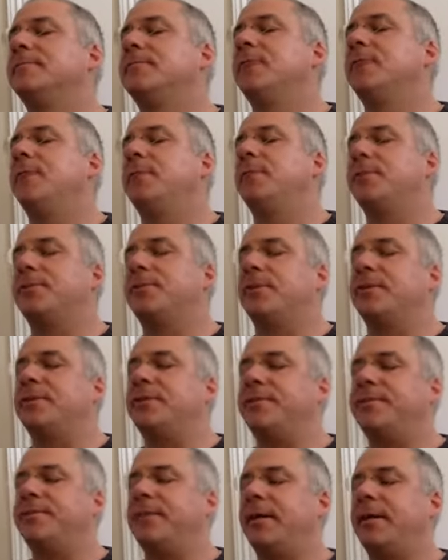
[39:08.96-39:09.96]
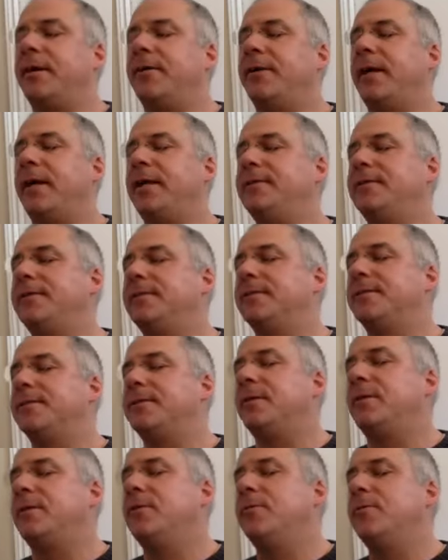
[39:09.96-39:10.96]
almost sort of drifting down nice and
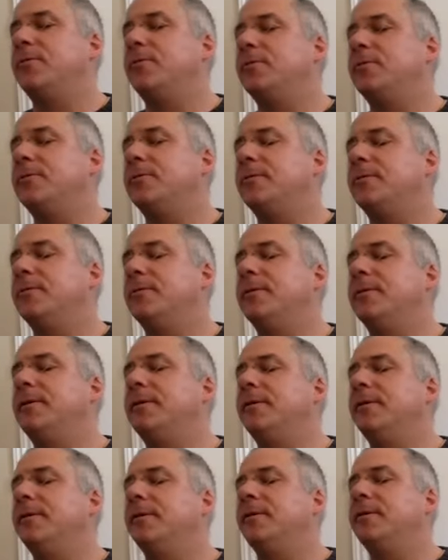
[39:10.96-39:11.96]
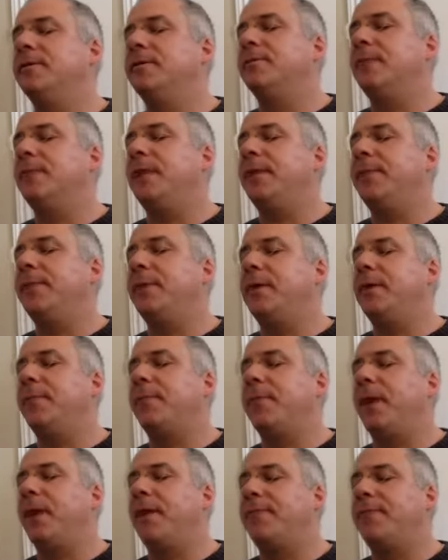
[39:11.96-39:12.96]
slow. Right about
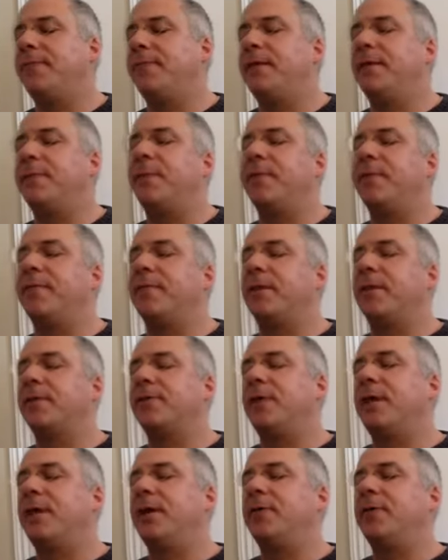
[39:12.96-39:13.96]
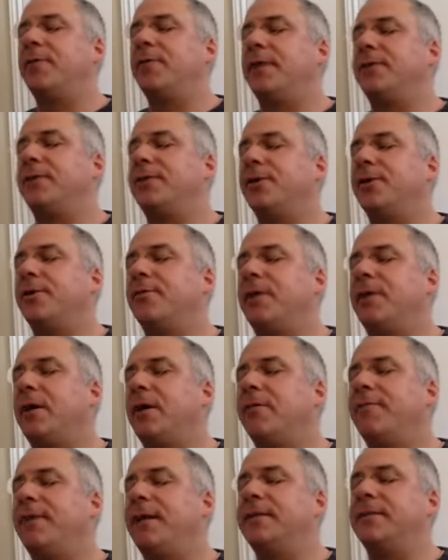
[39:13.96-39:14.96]
a foot above our crown, they turn
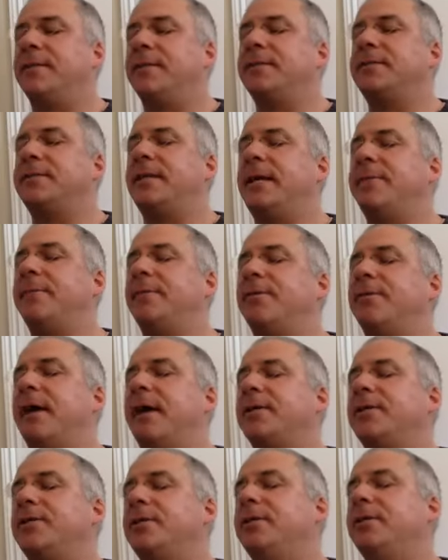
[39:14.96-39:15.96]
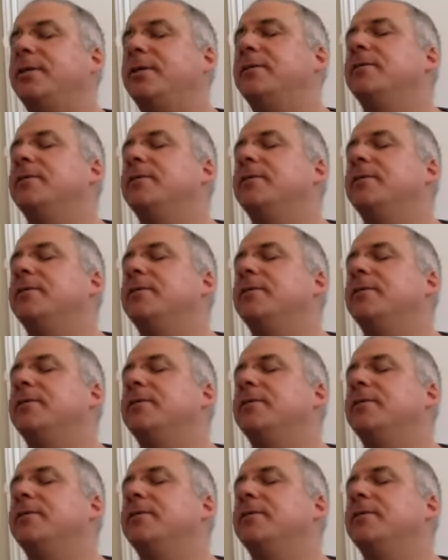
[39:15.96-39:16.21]
around, face the same direction.